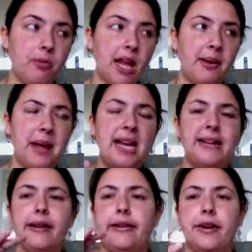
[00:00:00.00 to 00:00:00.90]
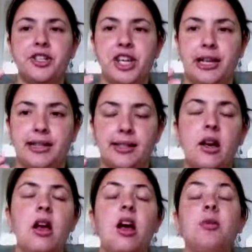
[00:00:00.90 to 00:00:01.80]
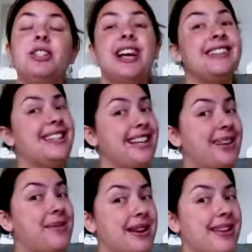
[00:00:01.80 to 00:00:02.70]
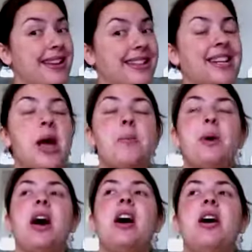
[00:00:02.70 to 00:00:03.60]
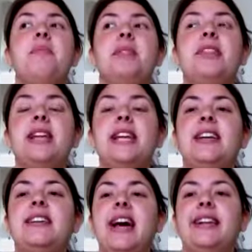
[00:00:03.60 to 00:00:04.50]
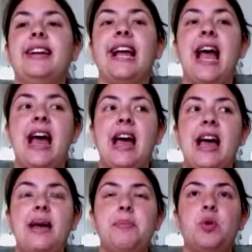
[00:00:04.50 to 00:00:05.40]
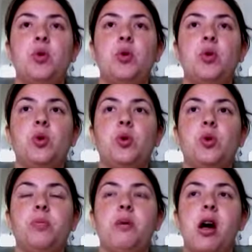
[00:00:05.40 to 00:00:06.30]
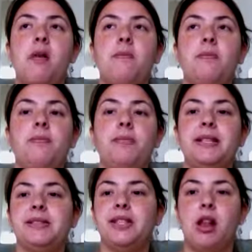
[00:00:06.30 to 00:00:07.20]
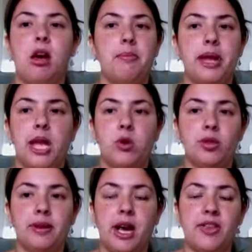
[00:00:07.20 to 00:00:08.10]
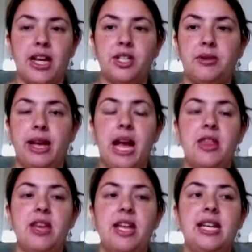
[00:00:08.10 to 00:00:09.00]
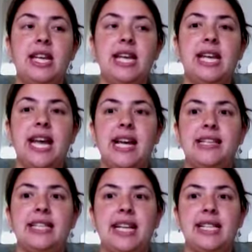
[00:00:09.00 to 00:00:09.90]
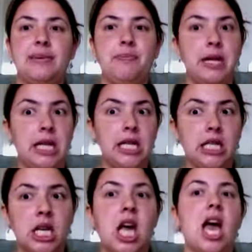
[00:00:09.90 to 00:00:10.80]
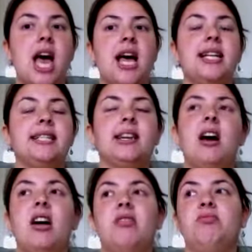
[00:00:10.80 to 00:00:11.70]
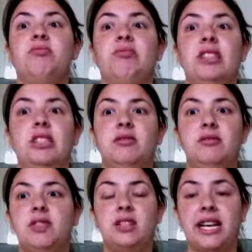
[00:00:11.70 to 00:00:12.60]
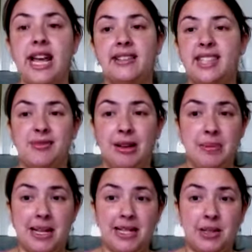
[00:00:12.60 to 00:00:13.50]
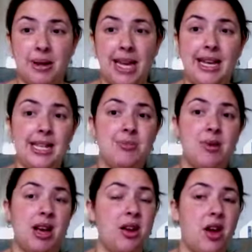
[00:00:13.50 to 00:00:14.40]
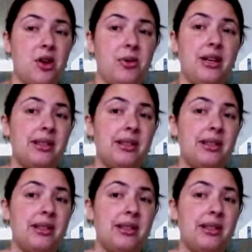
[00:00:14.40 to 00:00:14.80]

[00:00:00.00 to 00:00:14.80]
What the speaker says: and I made a nut cheese, which actually he quite liked. But then he could add like ham or bits of salami or something like that to it. And then he gets his meat. And it, again, doesn't really matter to me because my own